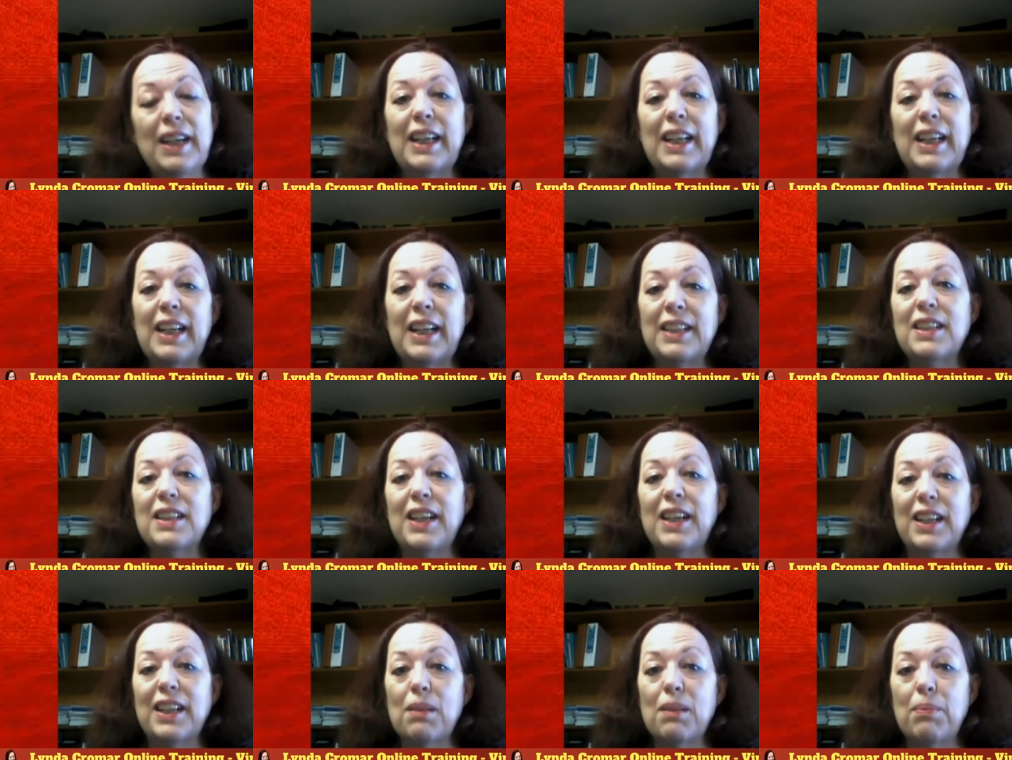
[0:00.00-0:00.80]
that I
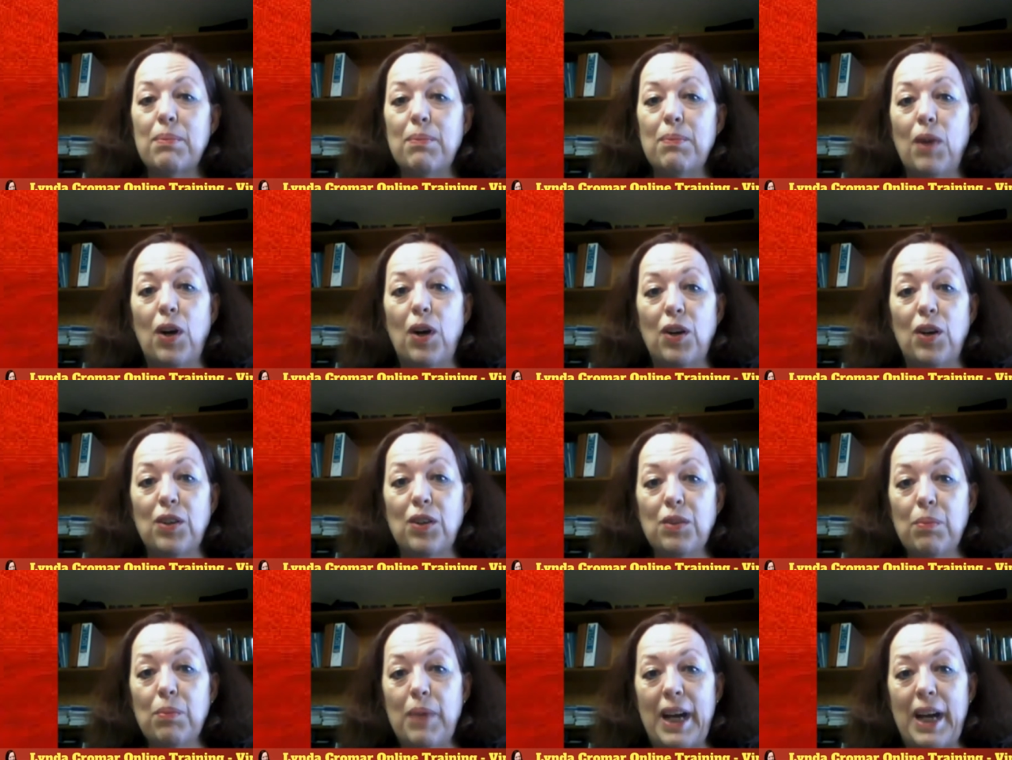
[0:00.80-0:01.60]
tend to
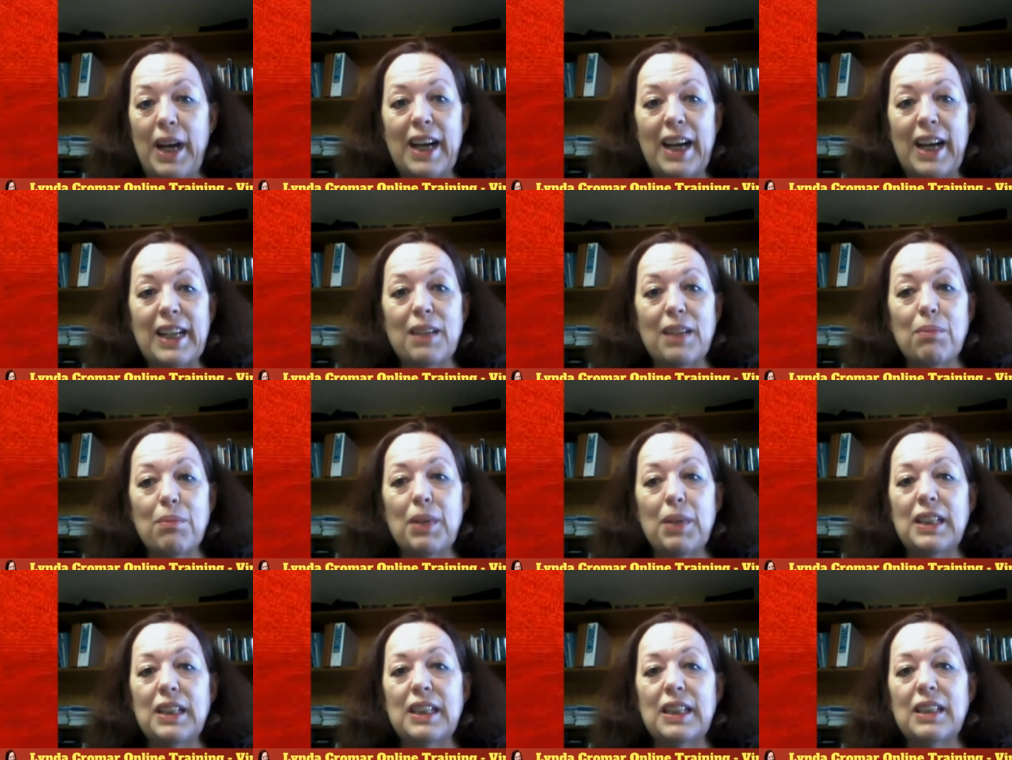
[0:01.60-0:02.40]
hold back and
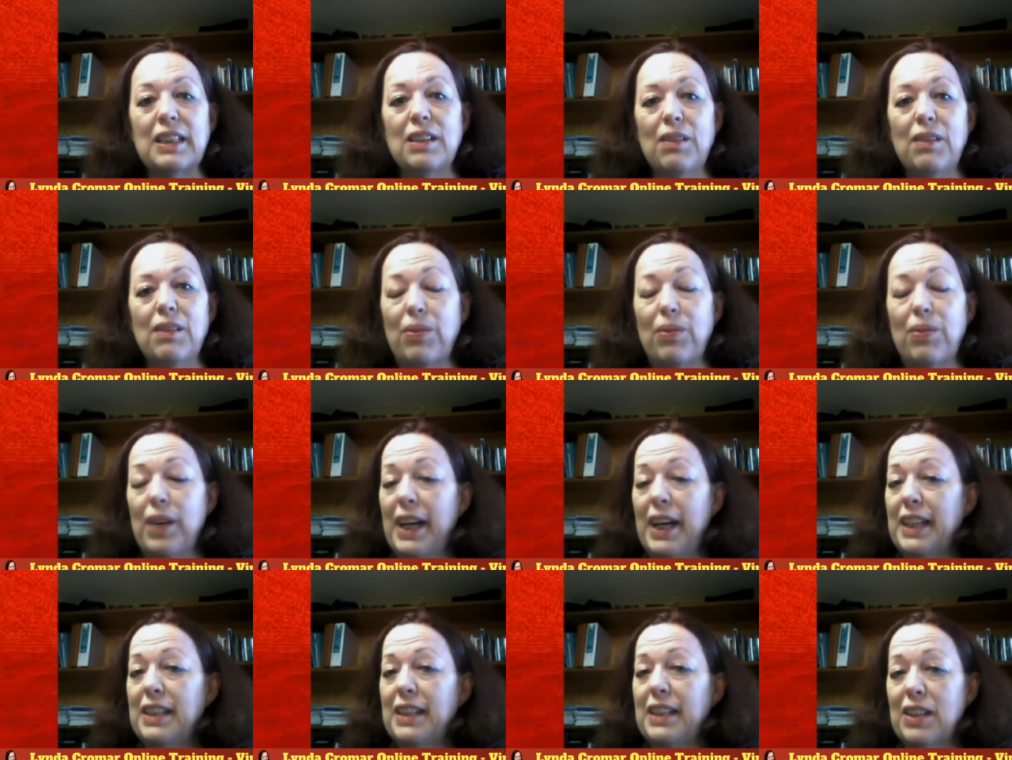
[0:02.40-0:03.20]
be a little
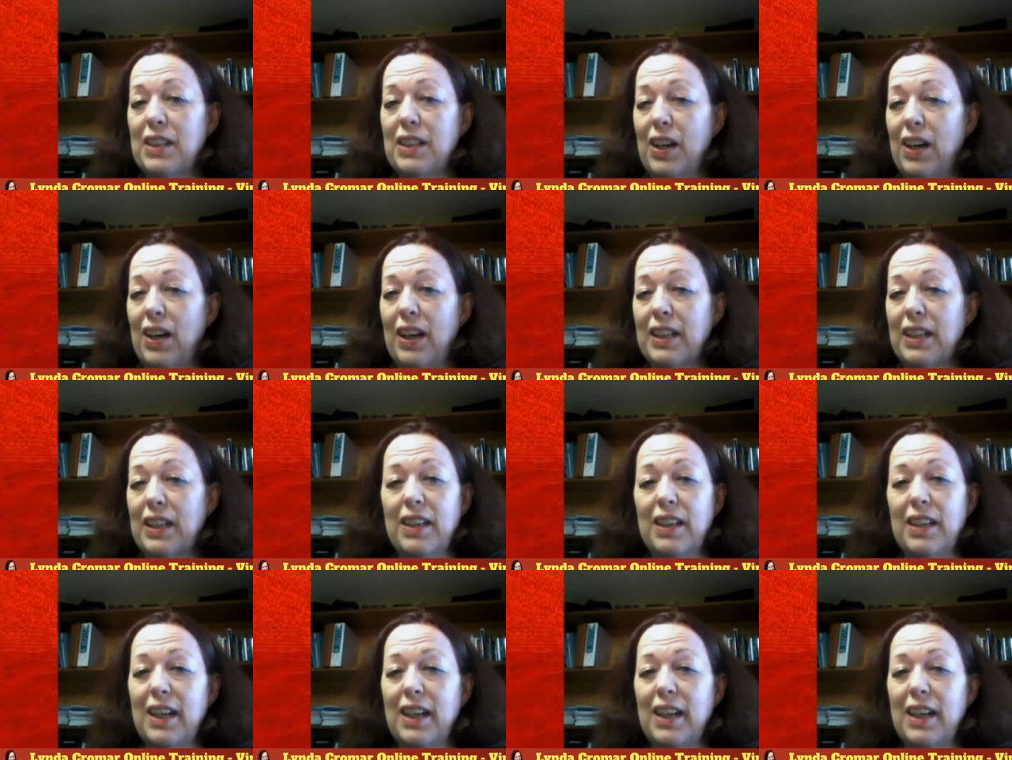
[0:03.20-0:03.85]
afraid to talk,